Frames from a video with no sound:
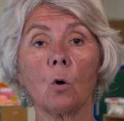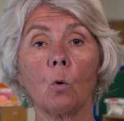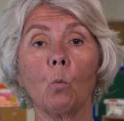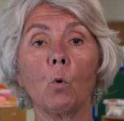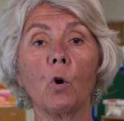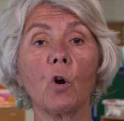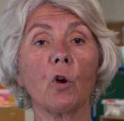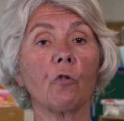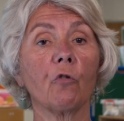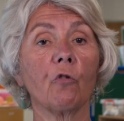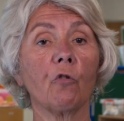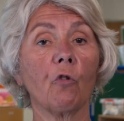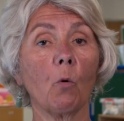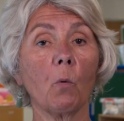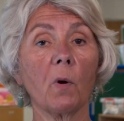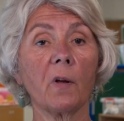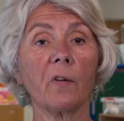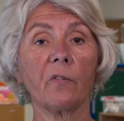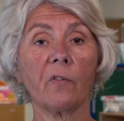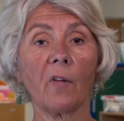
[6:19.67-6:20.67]
We are
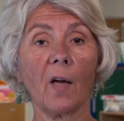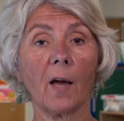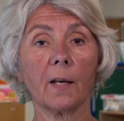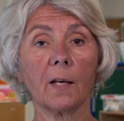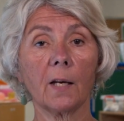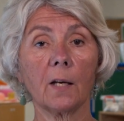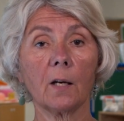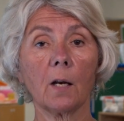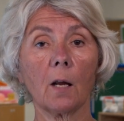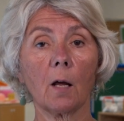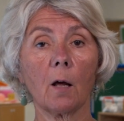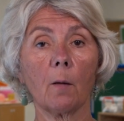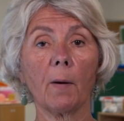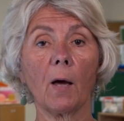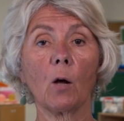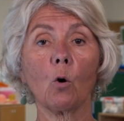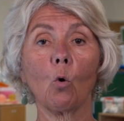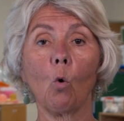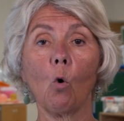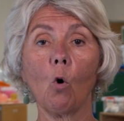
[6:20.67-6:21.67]
so excited
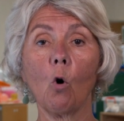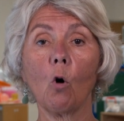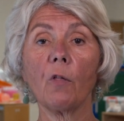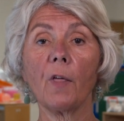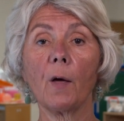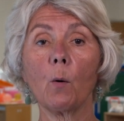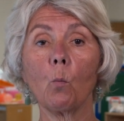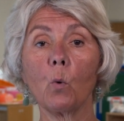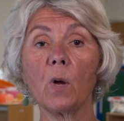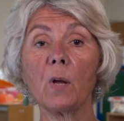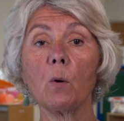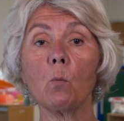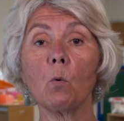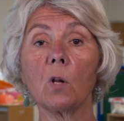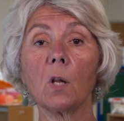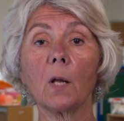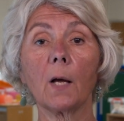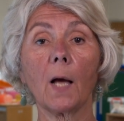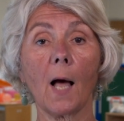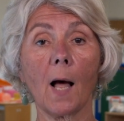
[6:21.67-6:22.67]
about all that we
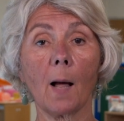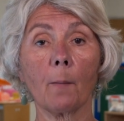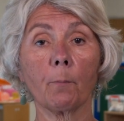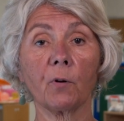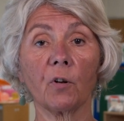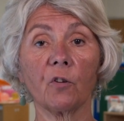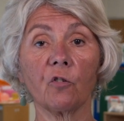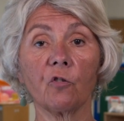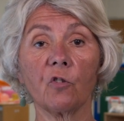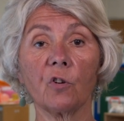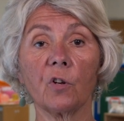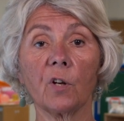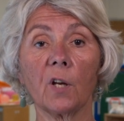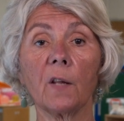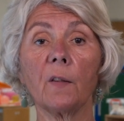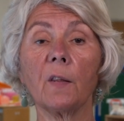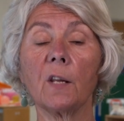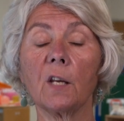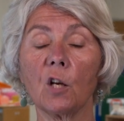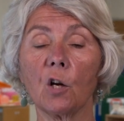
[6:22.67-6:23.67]
will accomplish
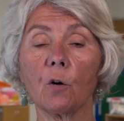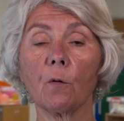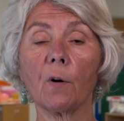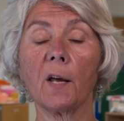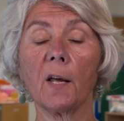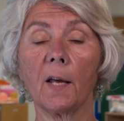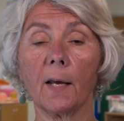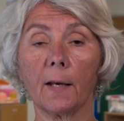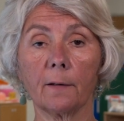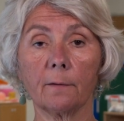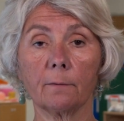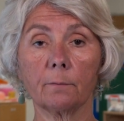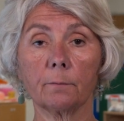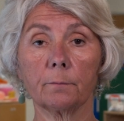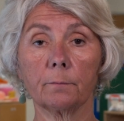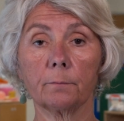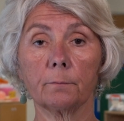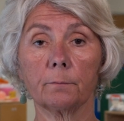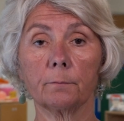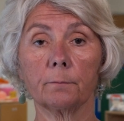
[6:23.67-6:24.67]
in the year ahead.
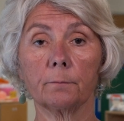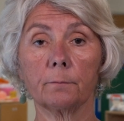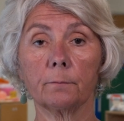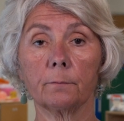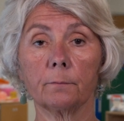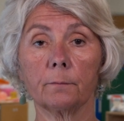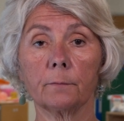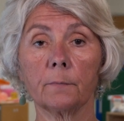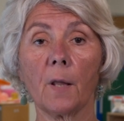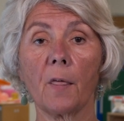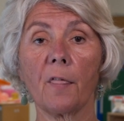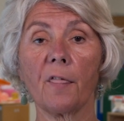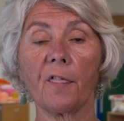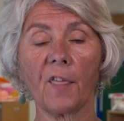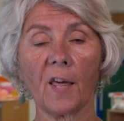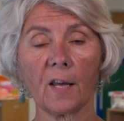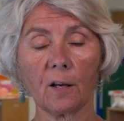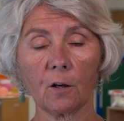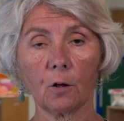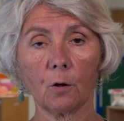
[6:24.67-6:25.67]

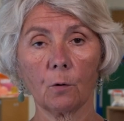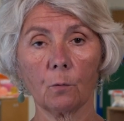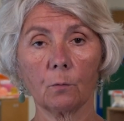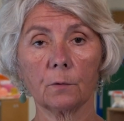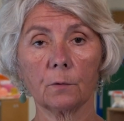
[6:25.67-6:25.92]
Thank you.